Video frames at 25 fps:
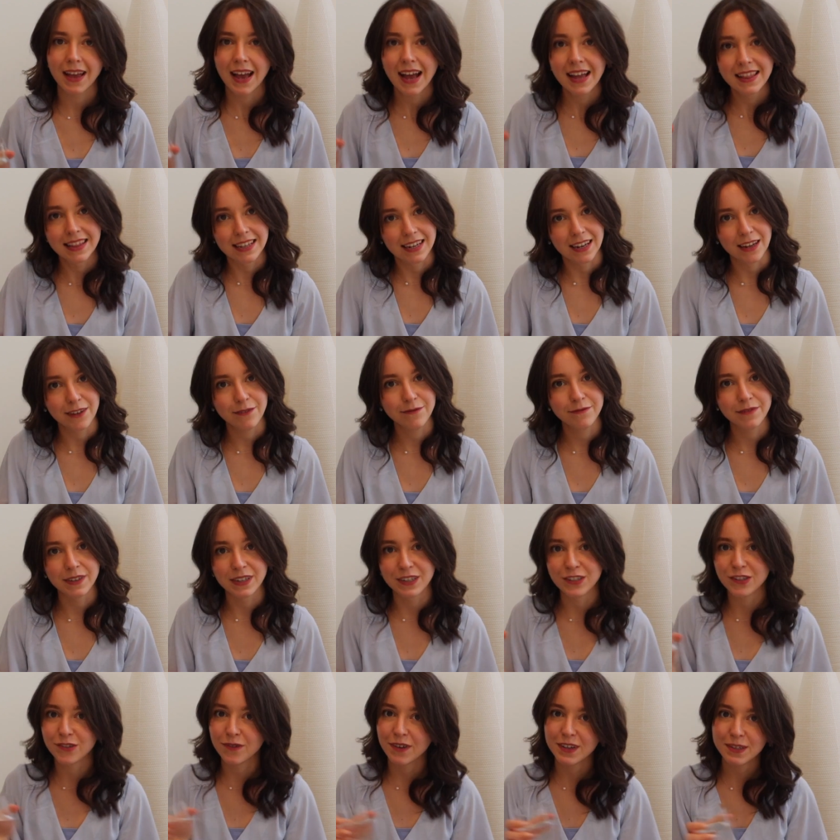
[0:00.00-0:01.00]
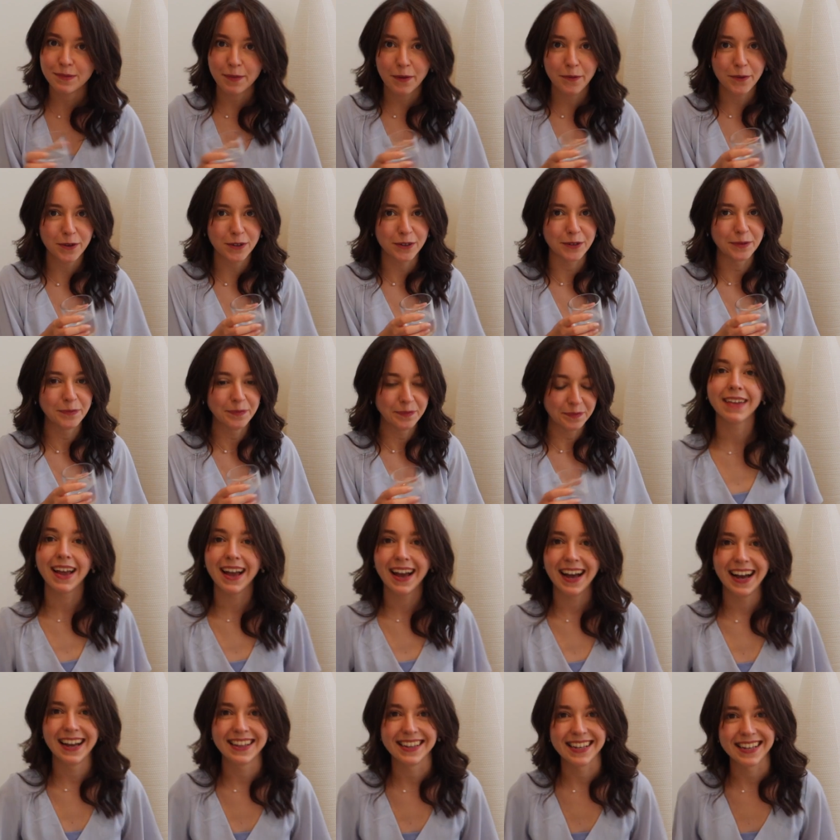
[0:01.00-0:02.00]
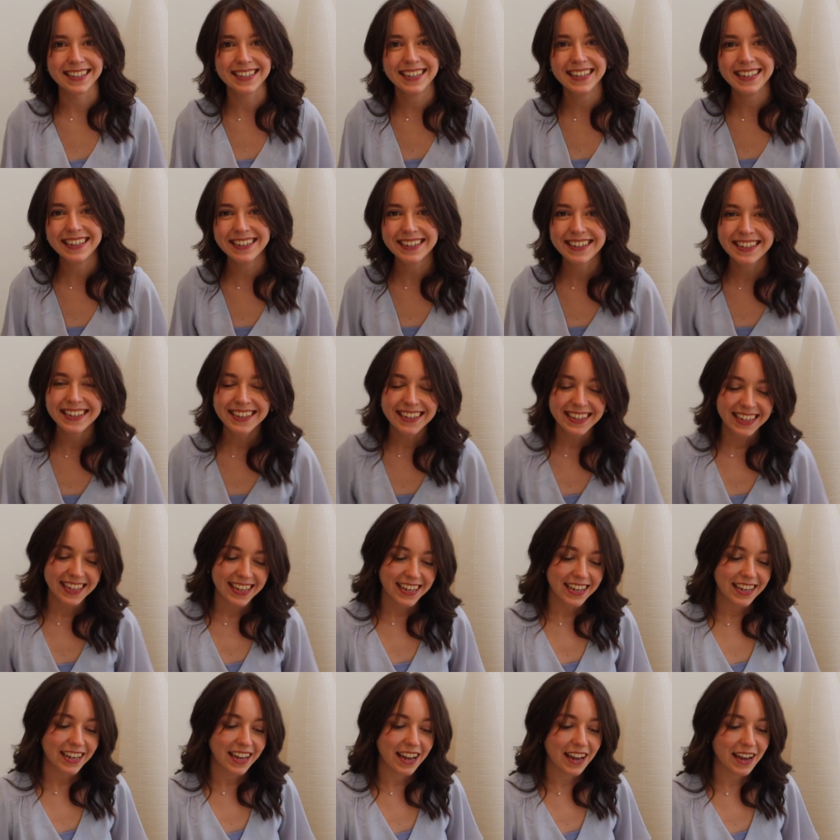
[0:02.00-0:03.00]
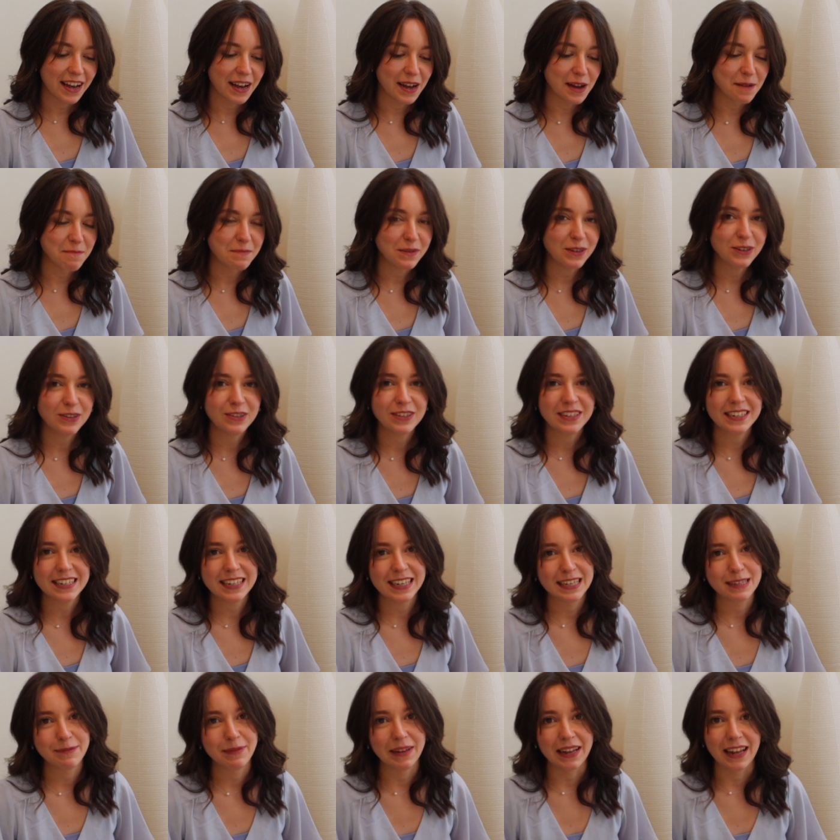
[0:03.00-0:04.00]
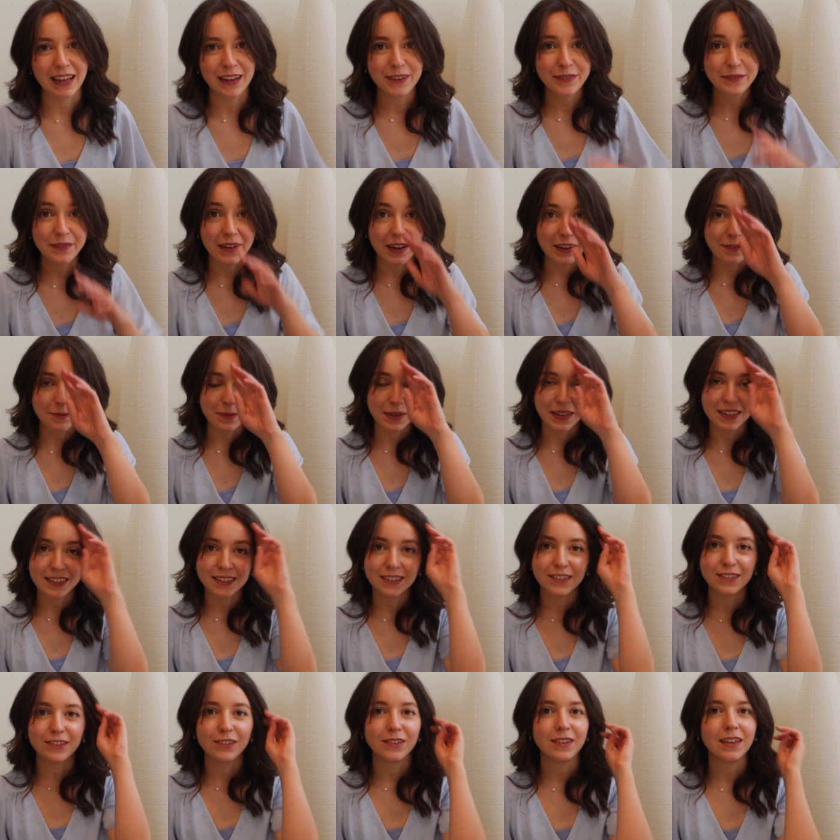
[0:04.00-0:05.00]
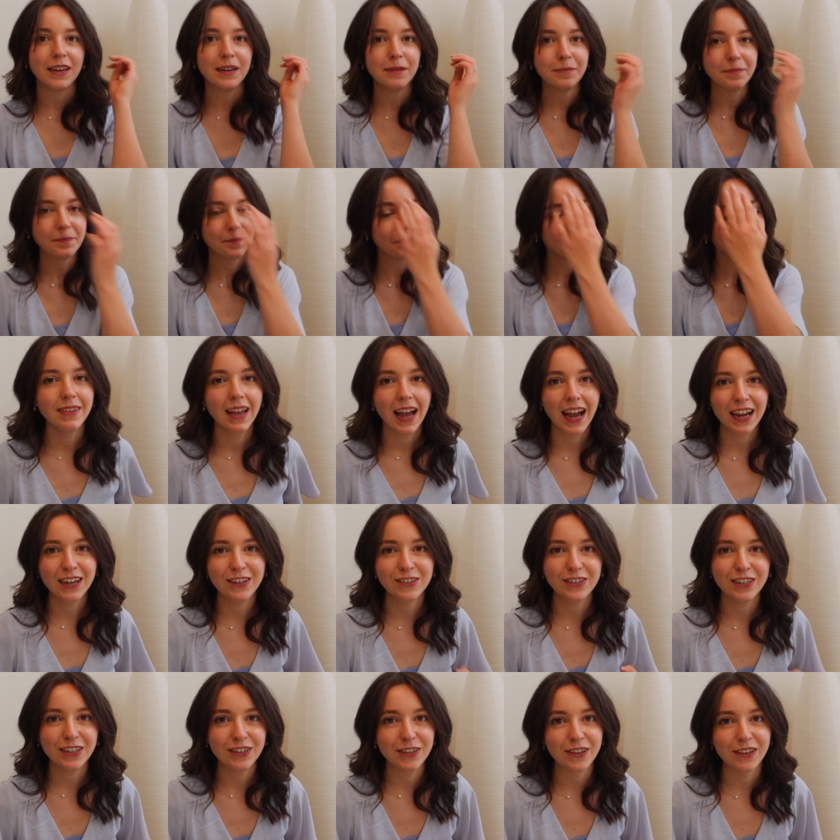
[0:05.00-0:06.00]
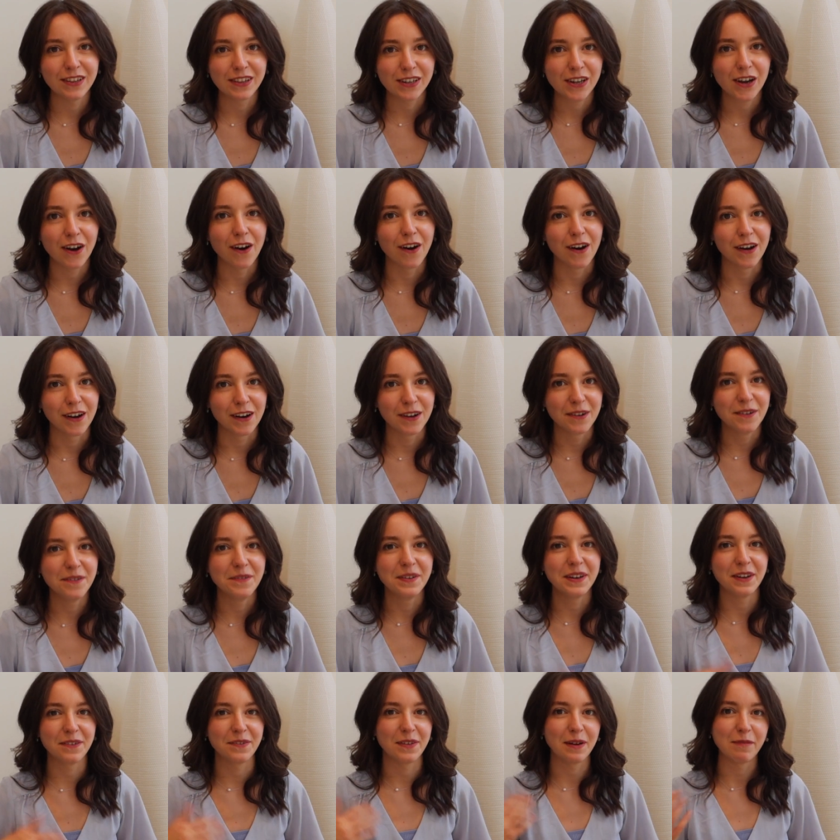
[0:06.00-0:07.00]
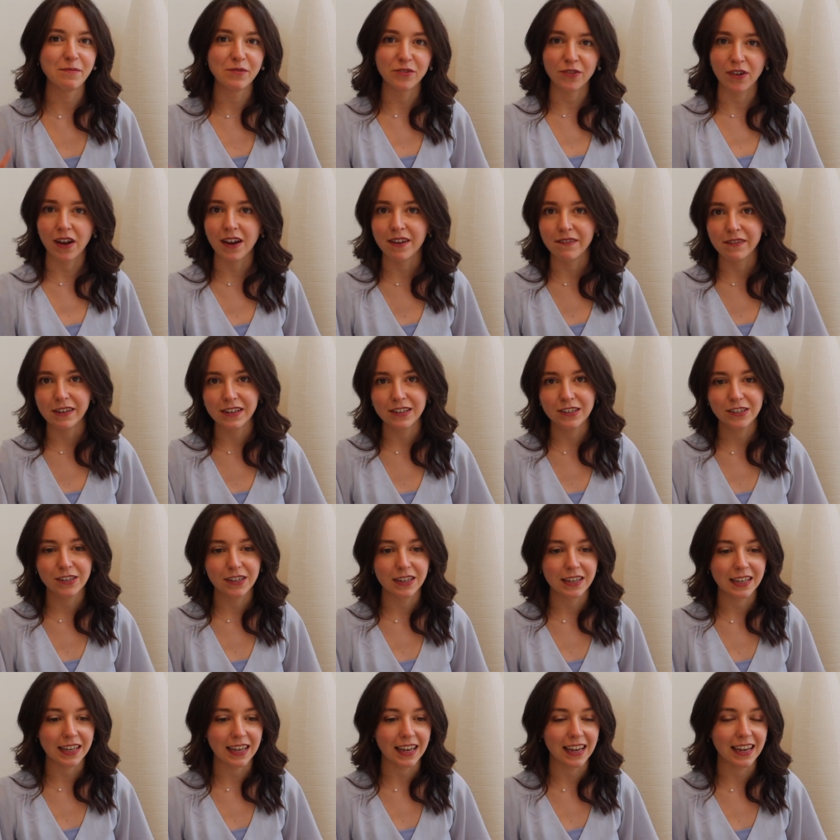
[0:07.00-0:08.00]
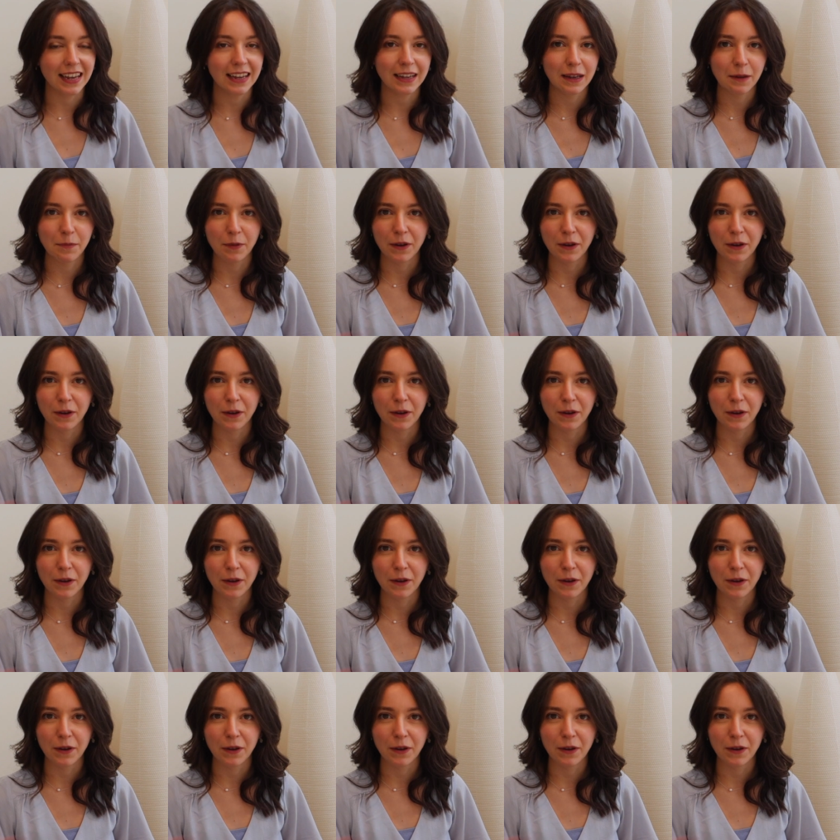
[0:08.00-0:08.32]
And then I finish the rest of my water, and that's it. Usually it takes me like 5 minutes to do that. I usually do it in the car whenever I'm driving to a gig.